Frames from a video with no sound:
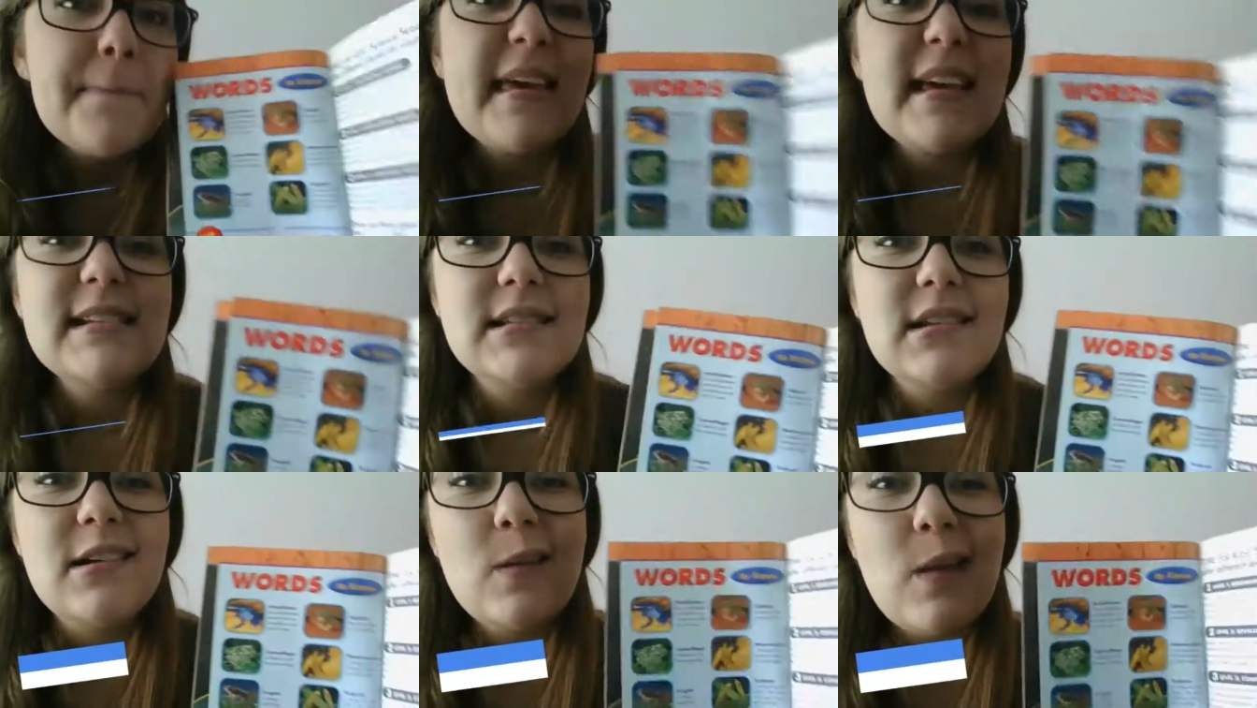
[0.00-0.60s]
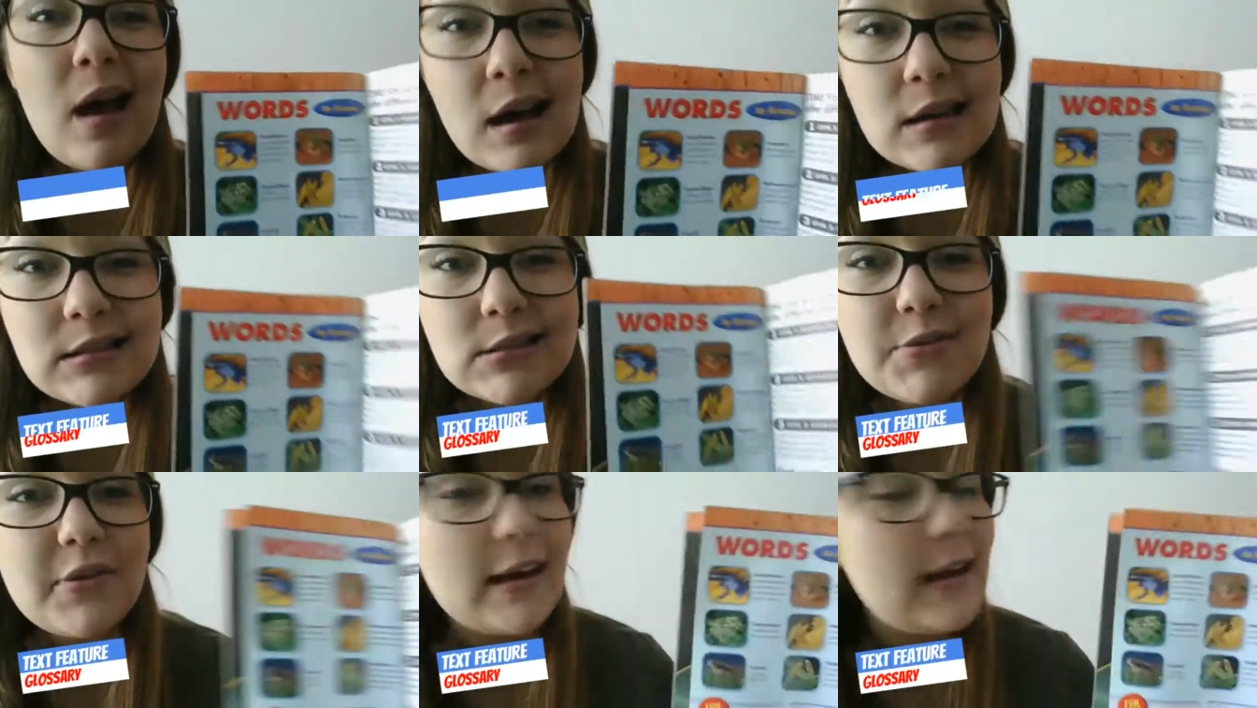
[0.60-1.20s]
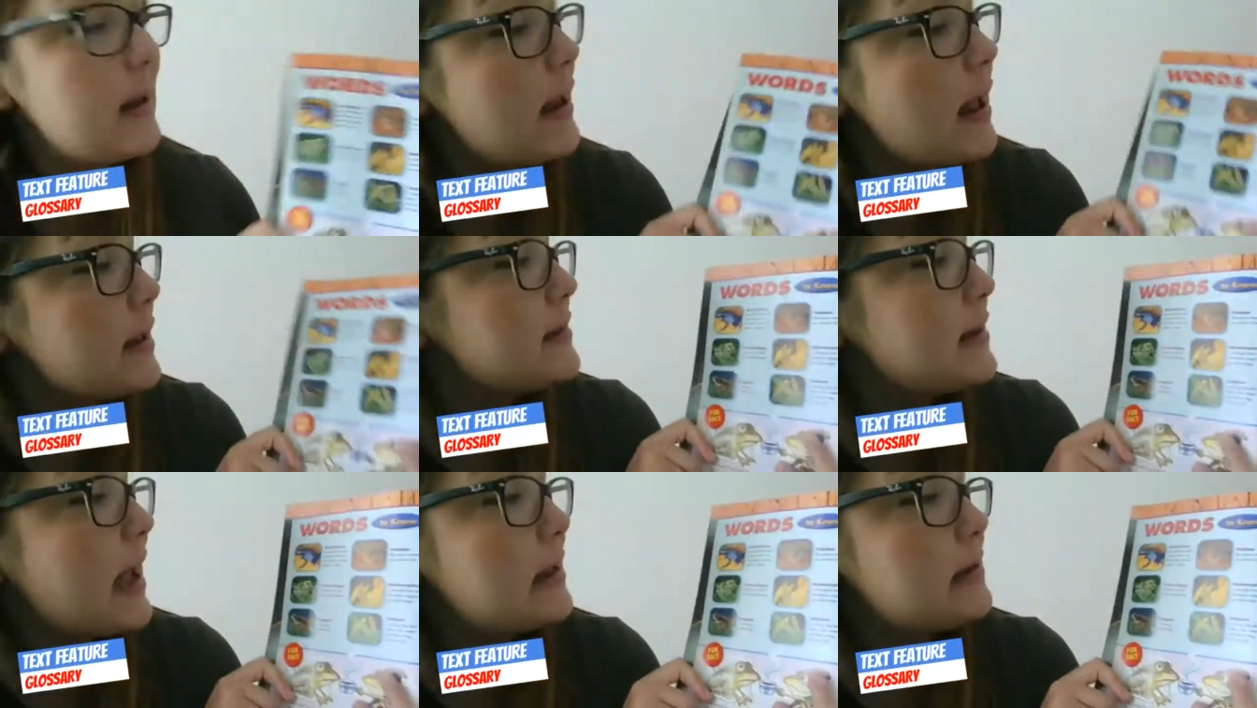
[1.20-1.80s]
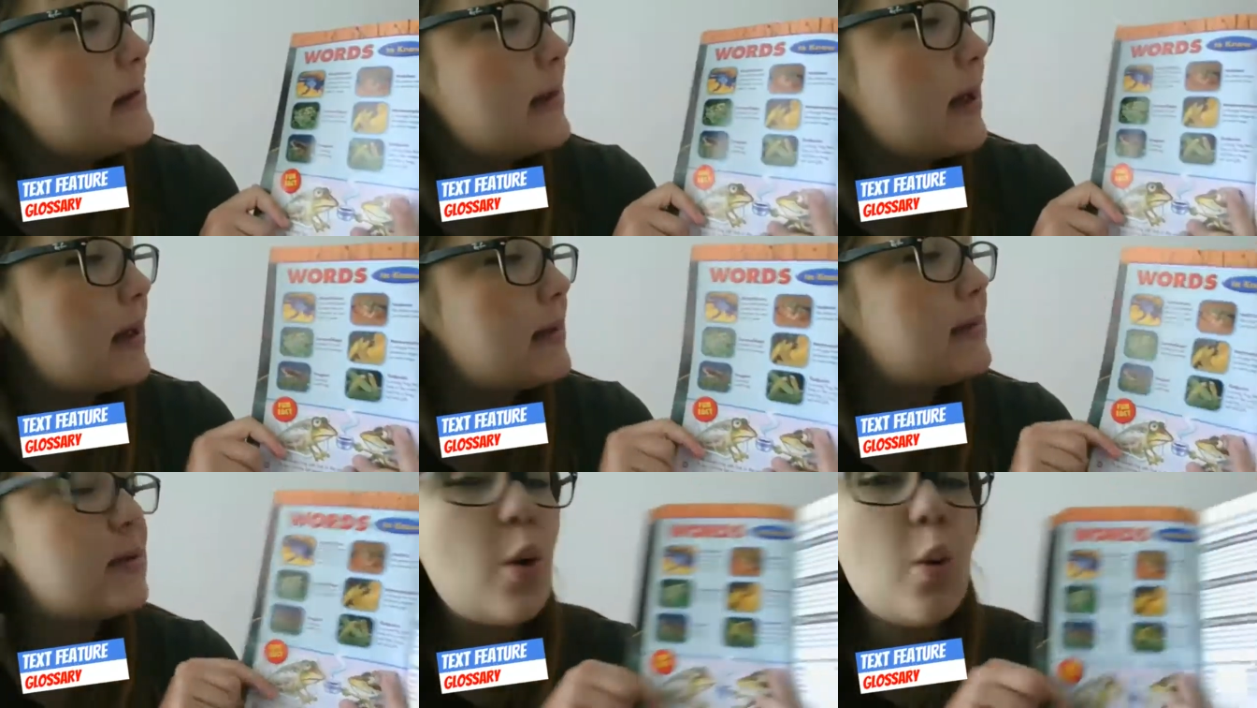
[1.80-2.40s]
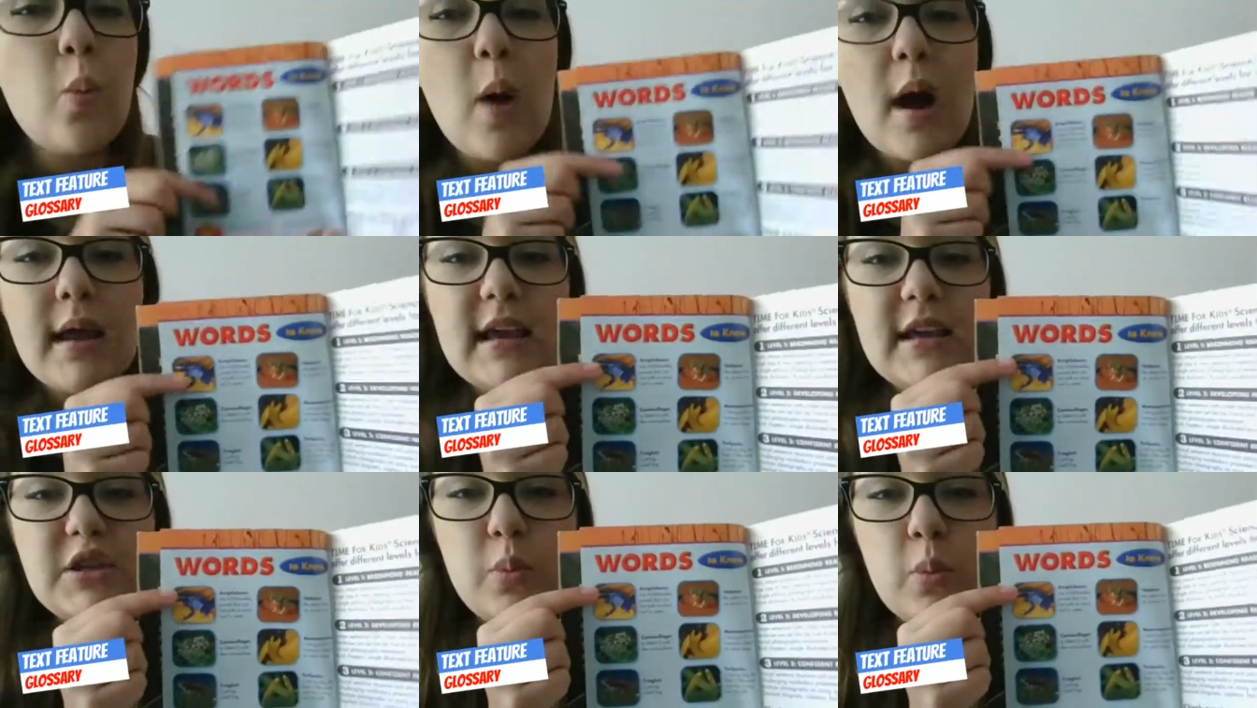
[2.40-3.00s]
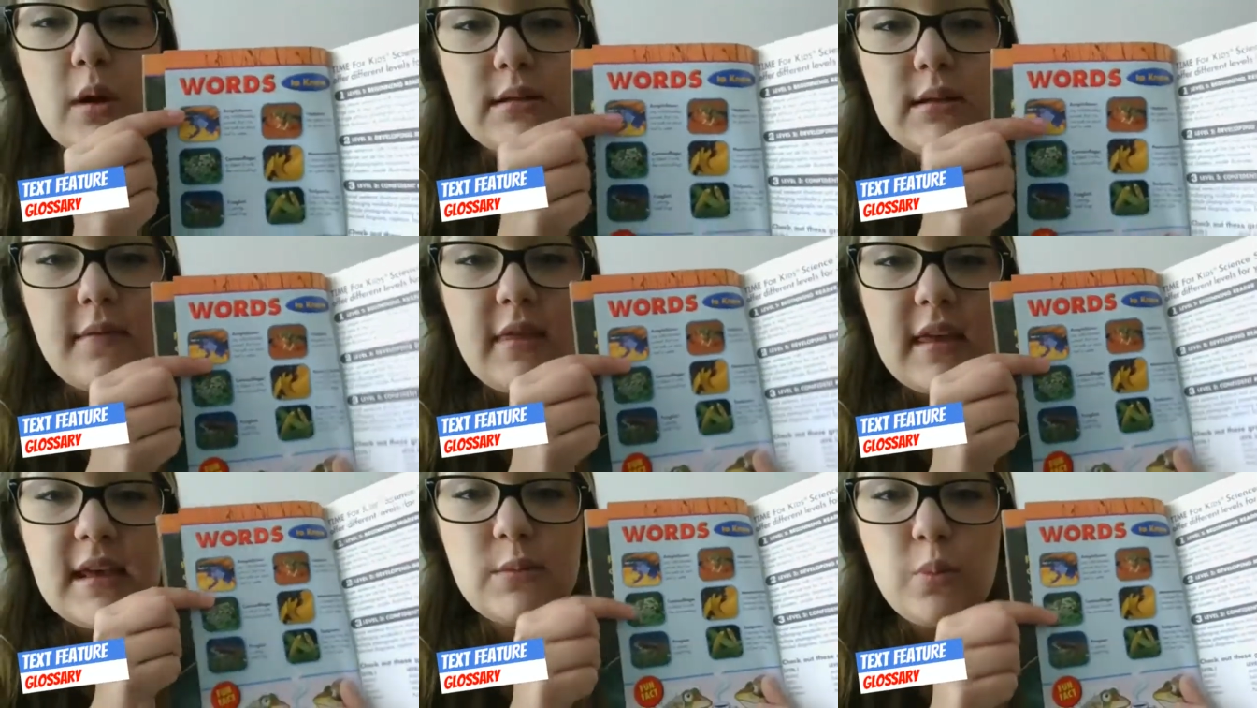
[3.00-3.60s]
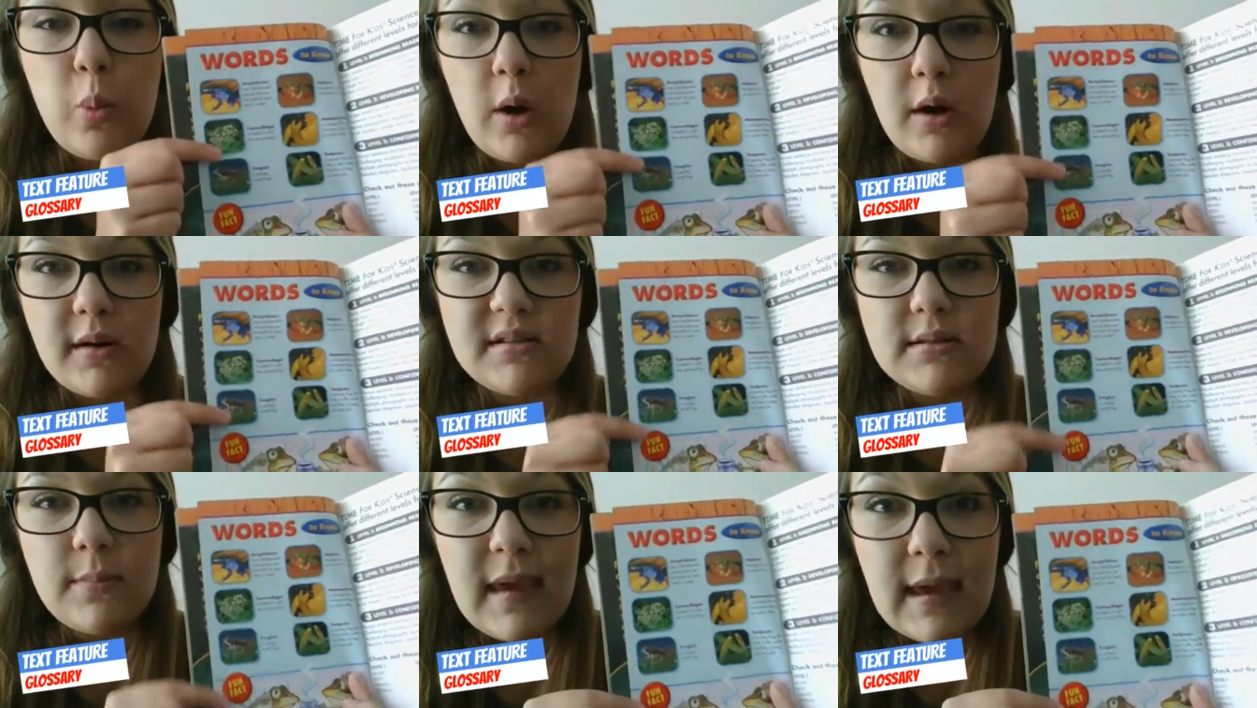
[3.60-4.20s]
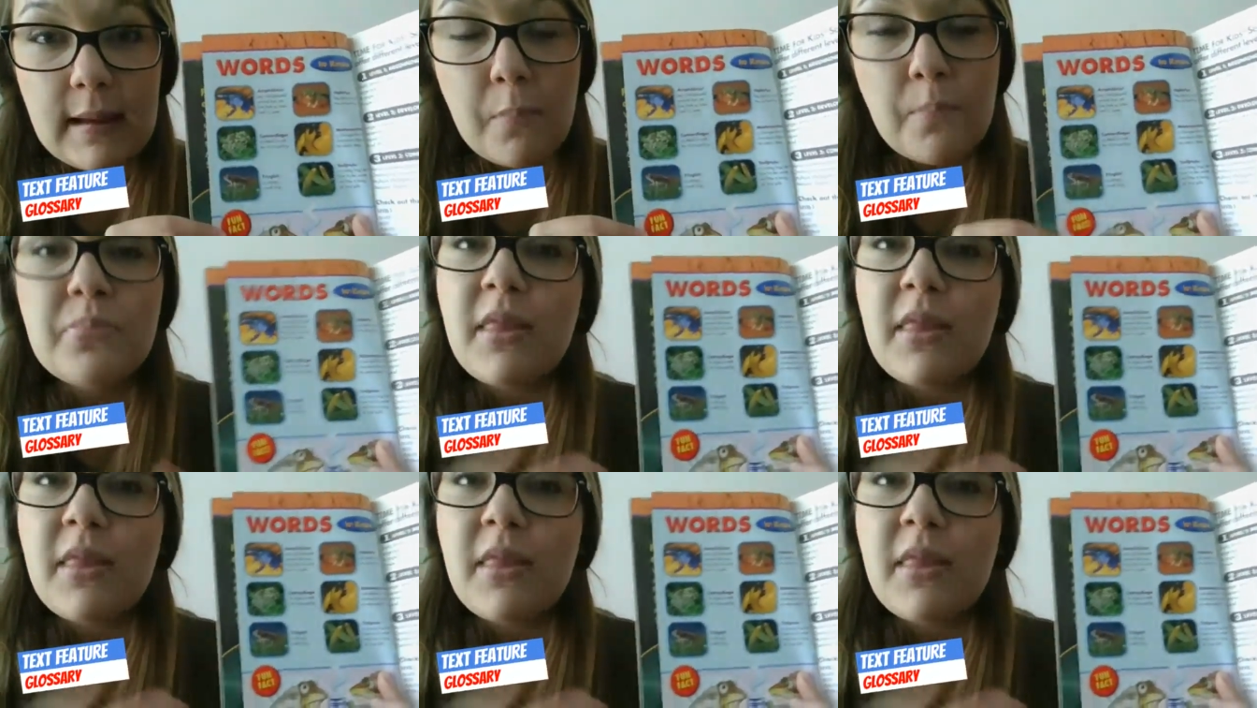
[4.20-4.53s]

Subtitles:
Because the glossary tells us what each one of these words mean.